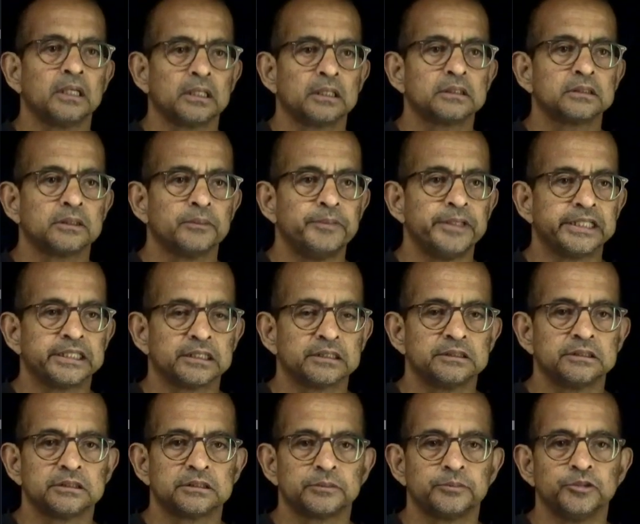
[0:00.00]
the beta
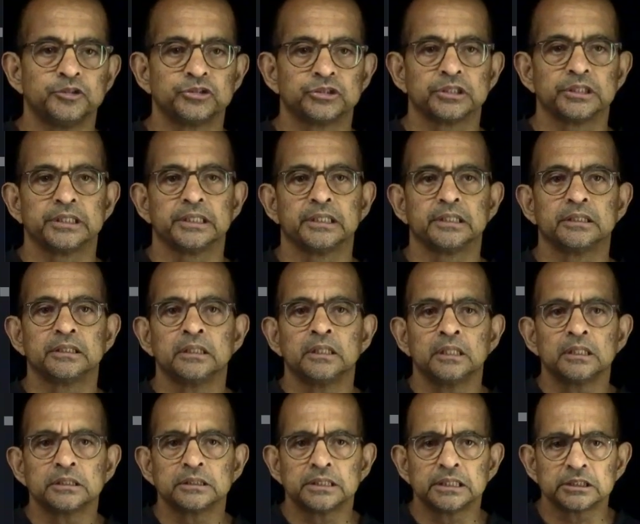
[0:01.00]
distribution here.
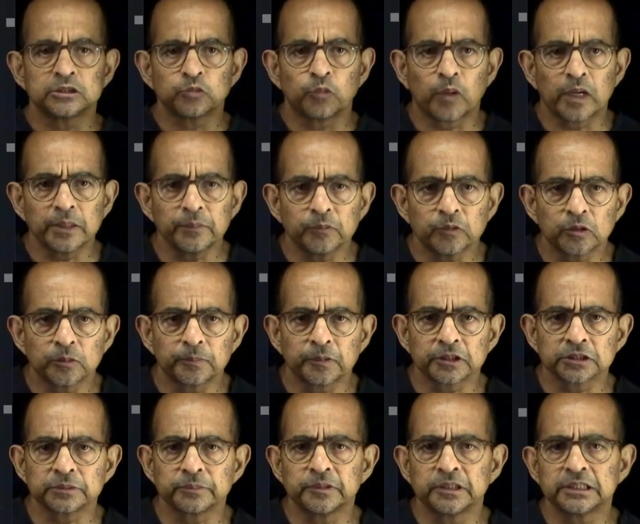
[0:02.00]
There's one more
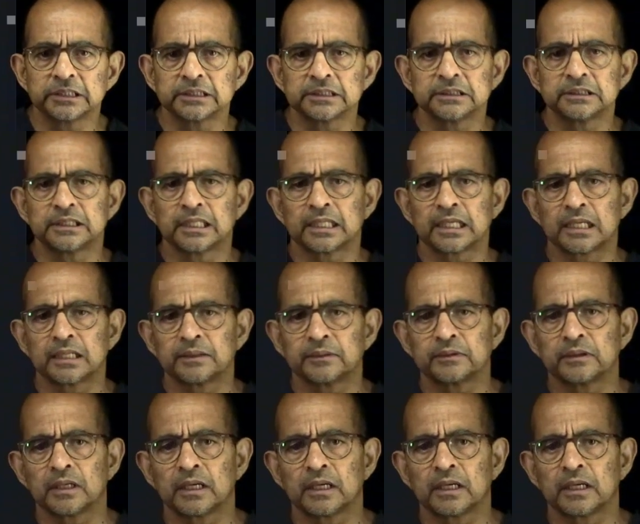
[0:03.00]
possibility that